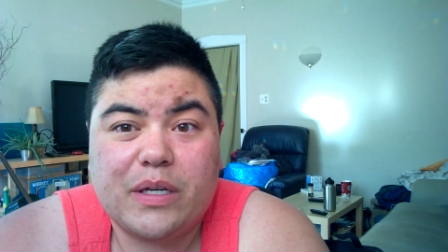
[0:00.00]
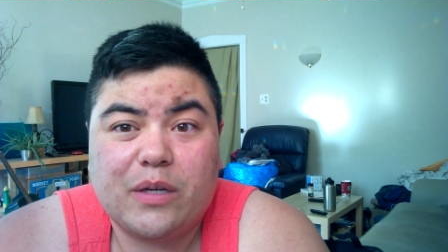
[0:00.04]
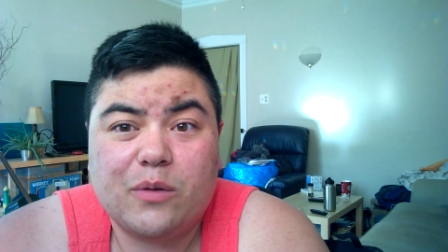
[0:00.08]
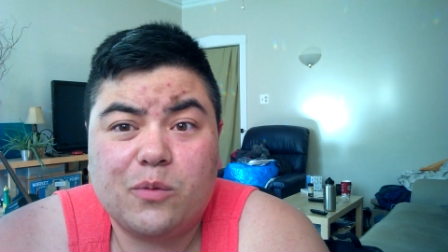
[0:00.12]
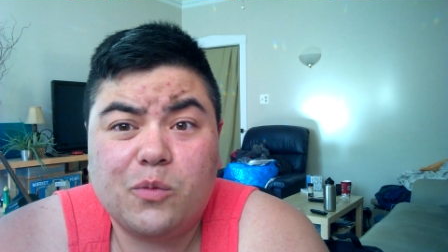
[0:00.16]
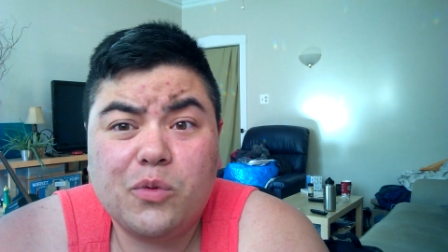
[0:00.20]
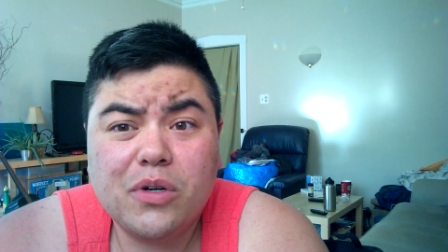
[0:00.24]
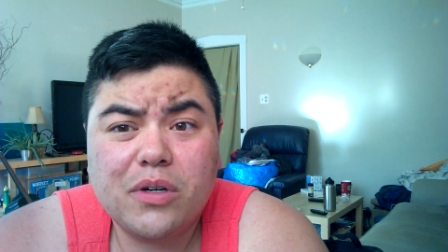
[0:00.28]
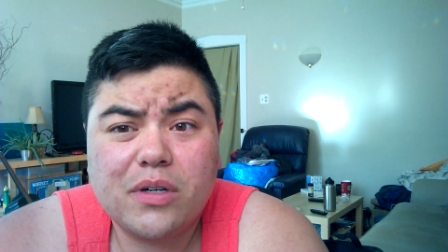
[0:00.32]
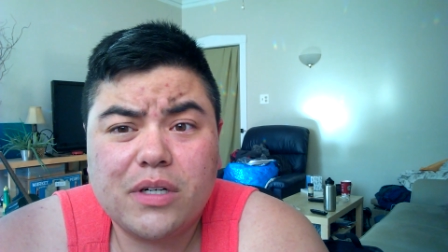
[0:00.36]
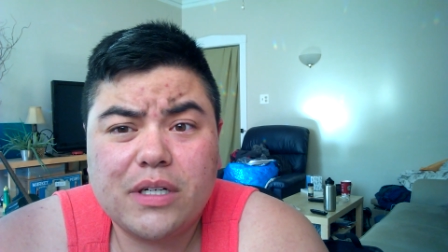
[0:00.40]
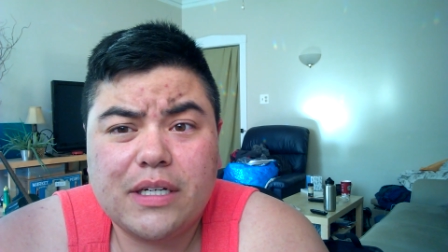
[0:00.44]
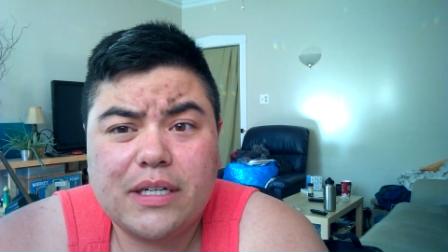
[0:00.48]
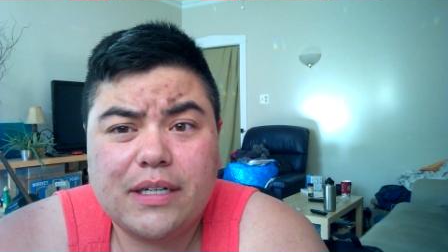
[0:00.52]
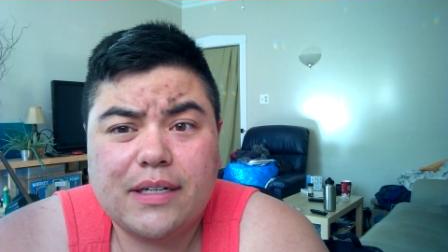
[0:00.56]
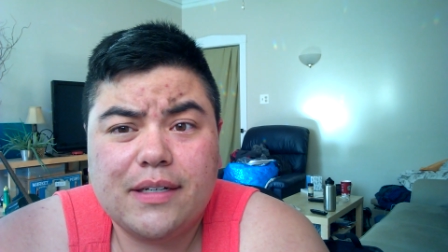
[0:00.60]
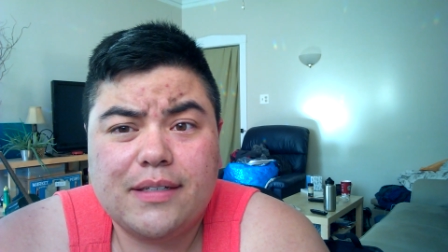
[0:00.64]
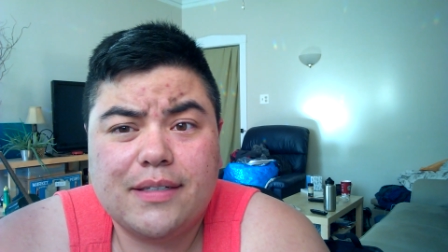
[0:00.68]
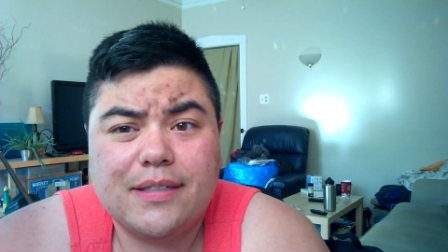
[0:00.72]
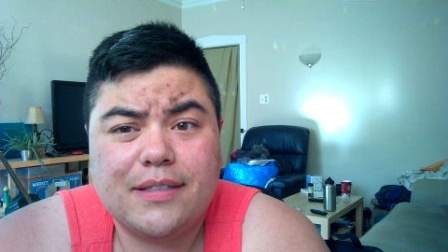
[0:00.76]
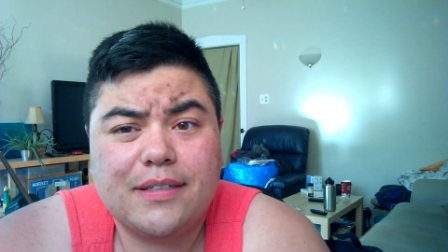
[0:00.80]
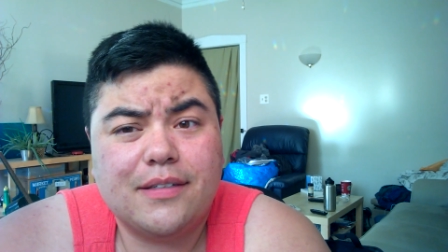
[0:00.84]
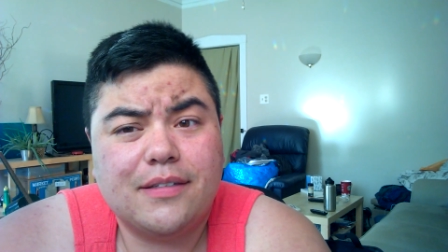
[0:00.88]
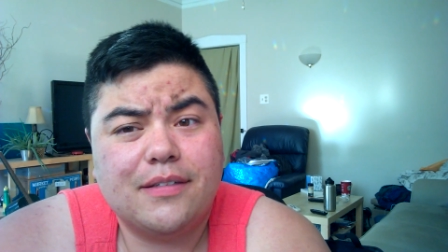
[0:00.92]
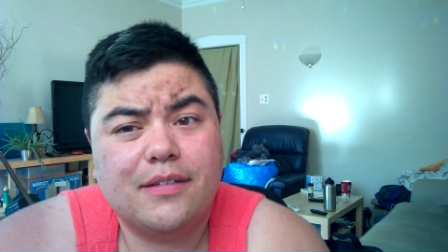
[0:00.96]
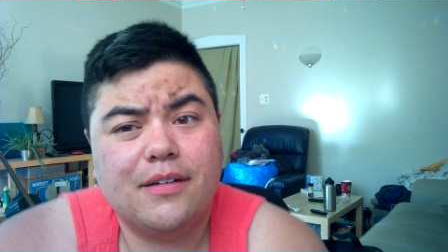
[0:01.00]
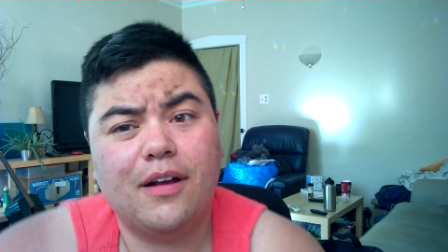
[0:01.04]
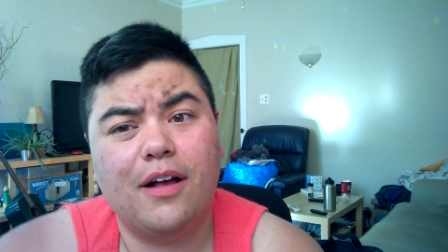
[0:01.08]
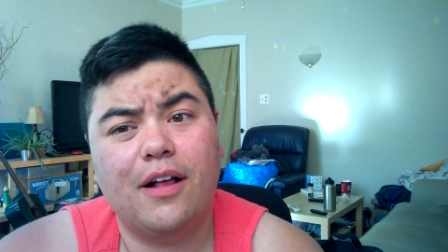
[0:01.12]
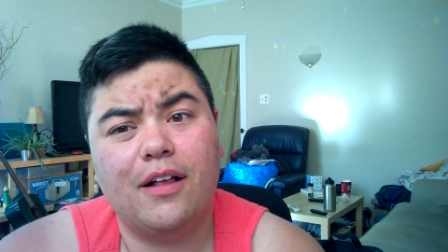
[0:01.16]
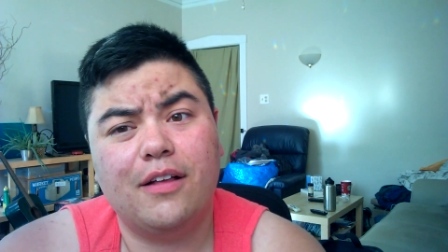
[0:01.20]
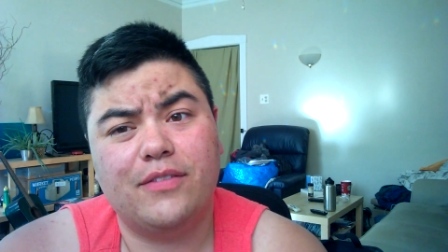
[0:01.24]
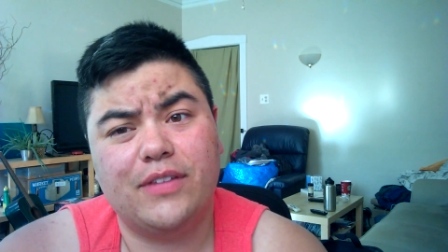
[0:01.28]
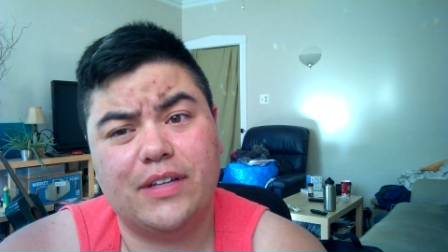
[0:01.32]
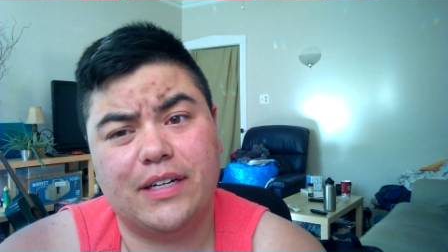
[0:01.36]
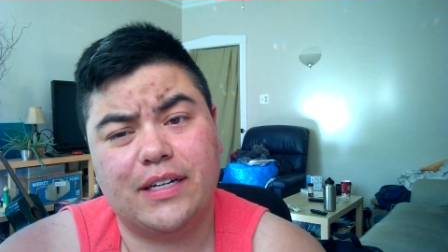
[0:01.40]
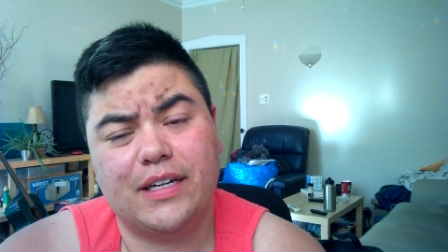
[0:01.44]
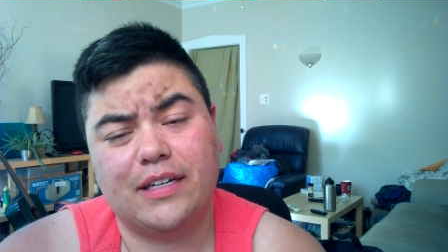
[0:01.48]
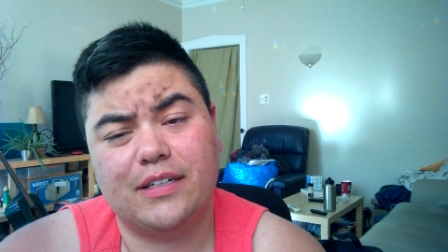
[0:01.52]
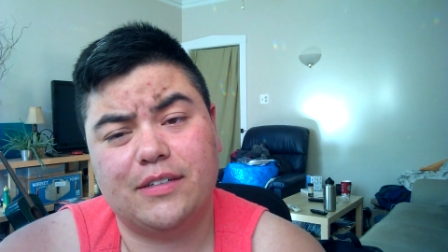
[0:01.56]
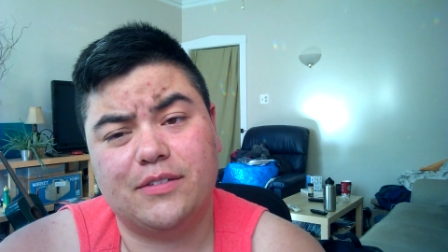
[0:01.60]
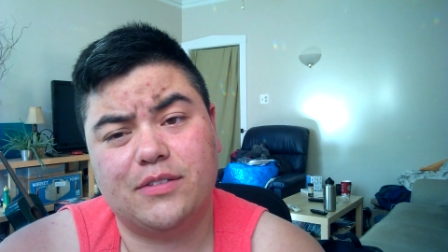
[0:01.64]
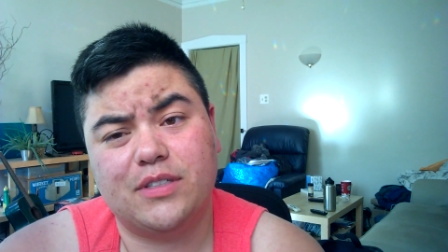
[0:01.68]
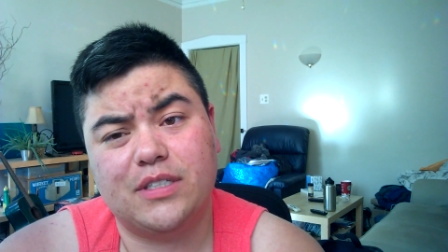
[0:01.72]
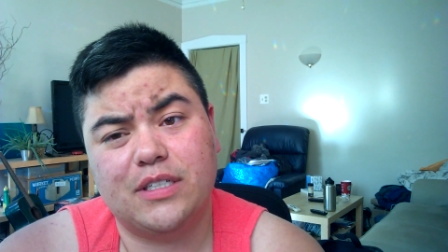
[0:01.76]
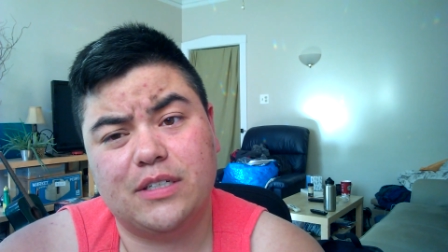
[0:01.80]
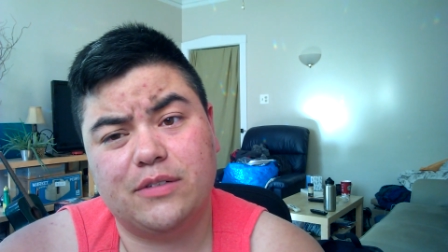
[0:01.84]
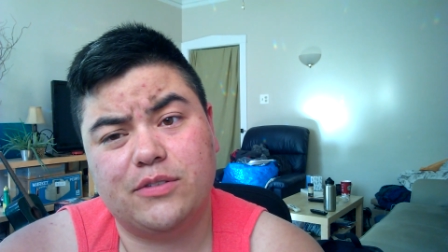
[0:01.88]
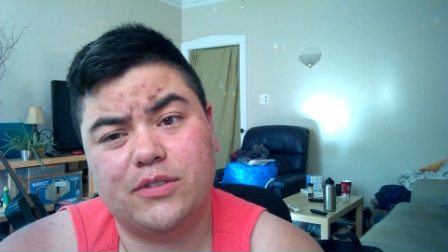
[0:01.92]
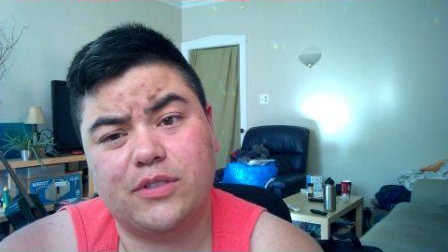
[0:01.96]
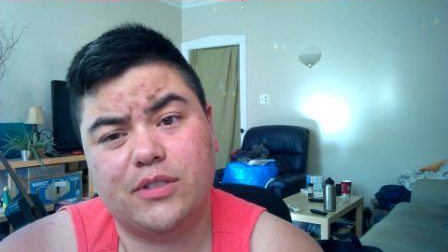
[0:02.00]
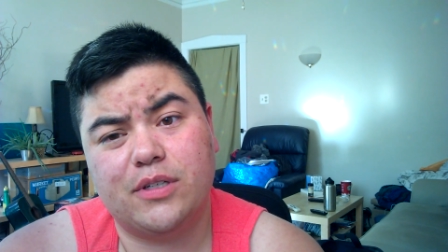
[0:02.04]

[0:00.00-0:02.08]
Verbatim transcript: being worried and all that kind of stuff.